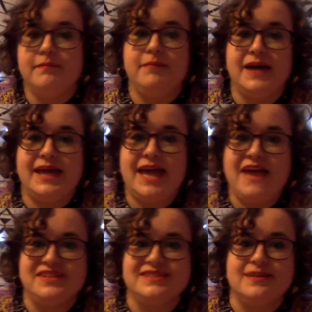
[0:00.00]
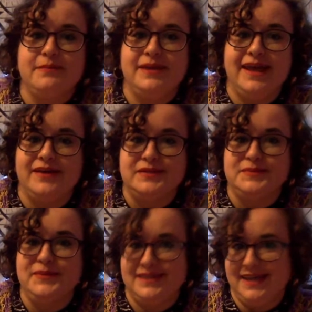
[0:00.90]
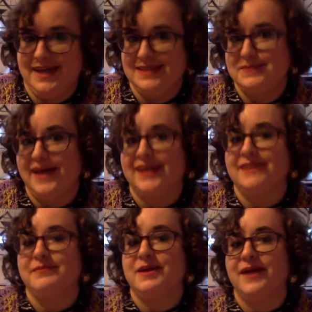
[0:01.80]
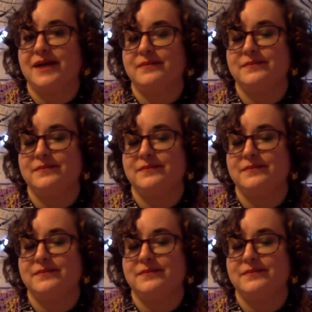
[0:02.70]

by having somebody else put the ice pack in my back.